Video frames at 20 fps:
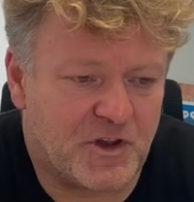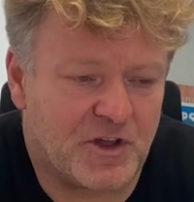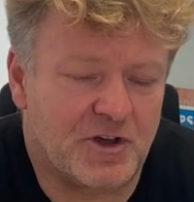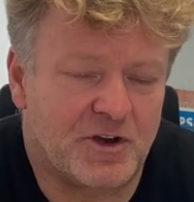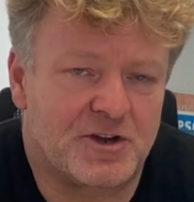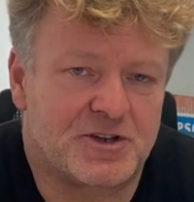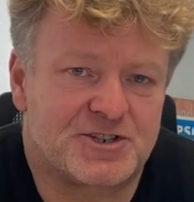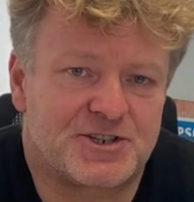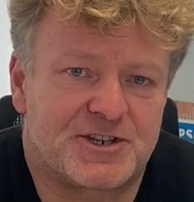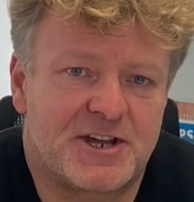
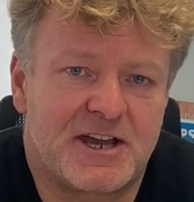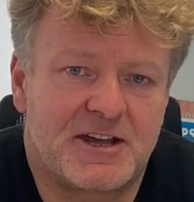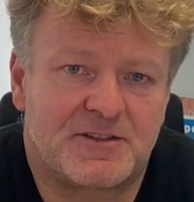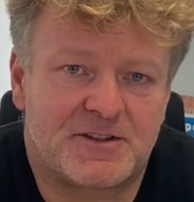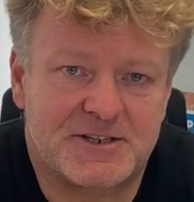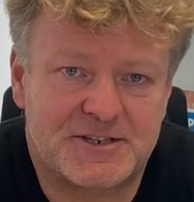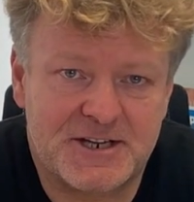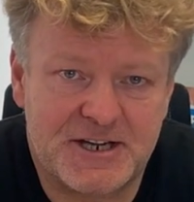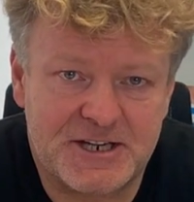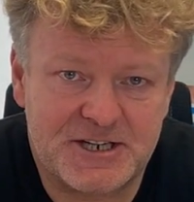going to stand
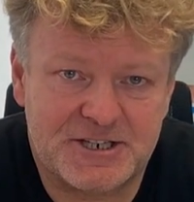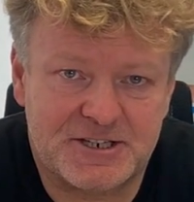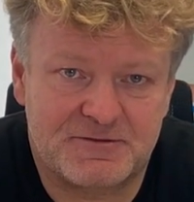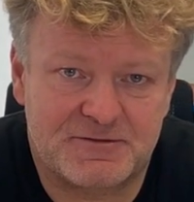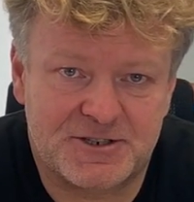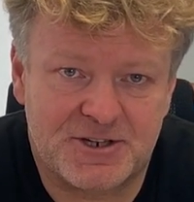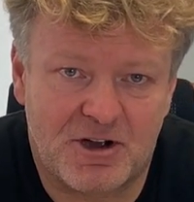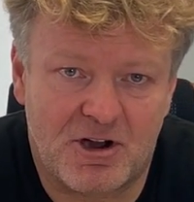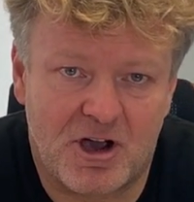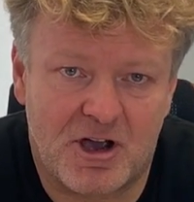the test
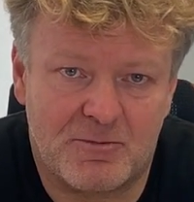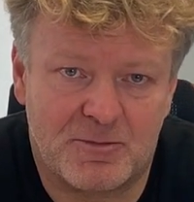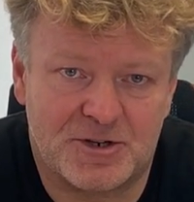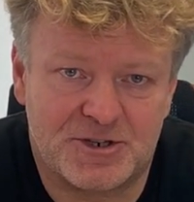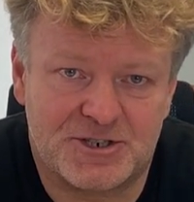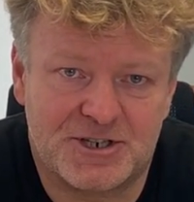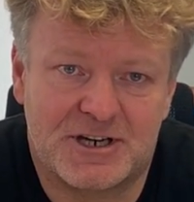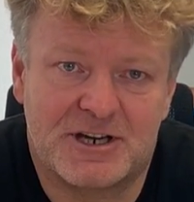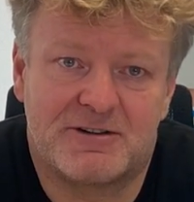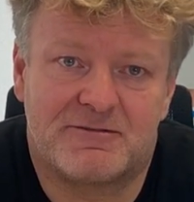of time
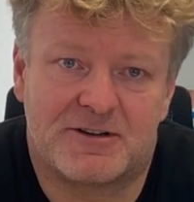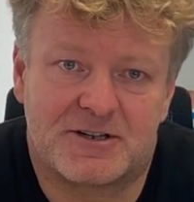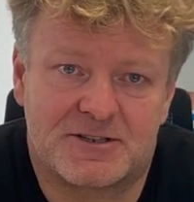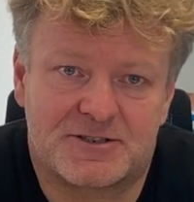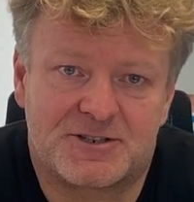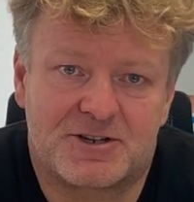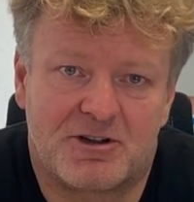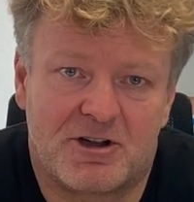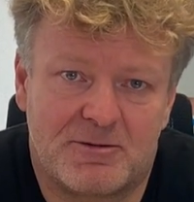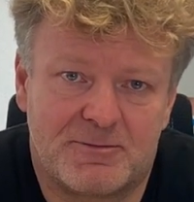and deliver
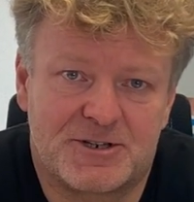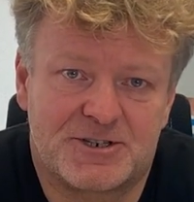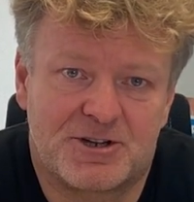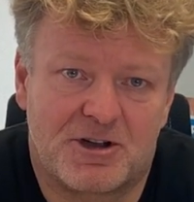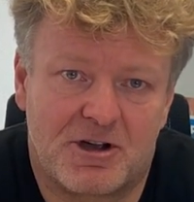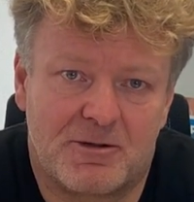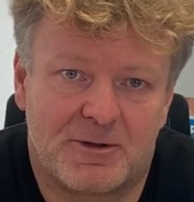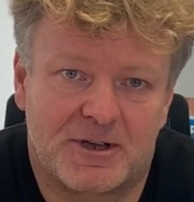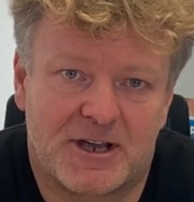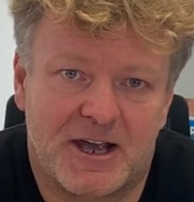time and
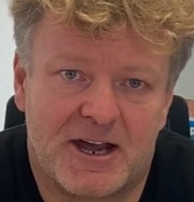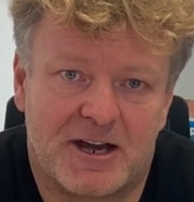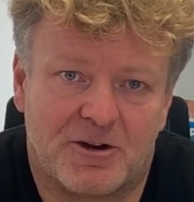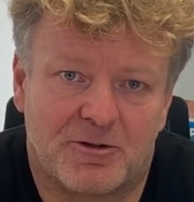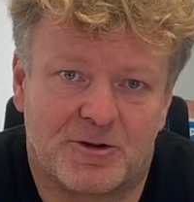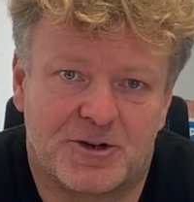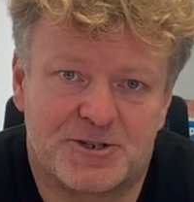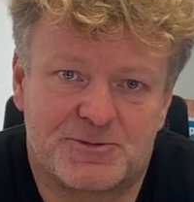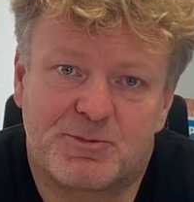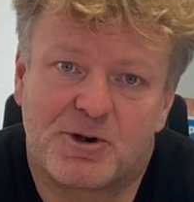time again
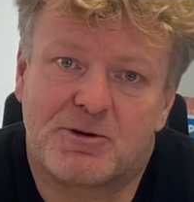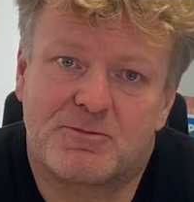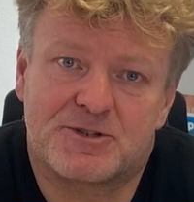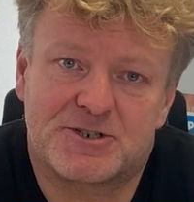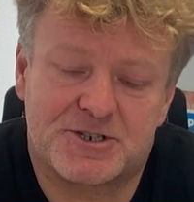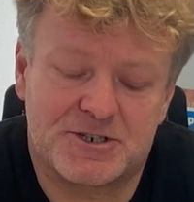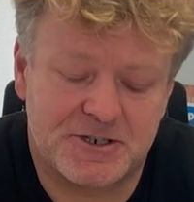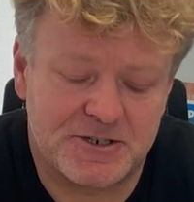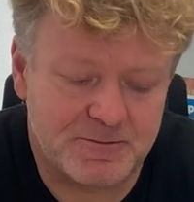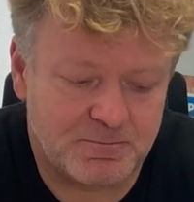on its
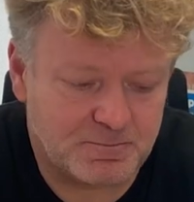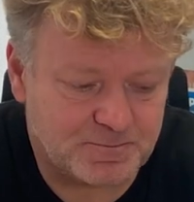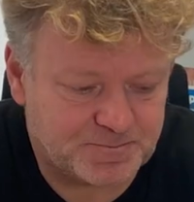promises.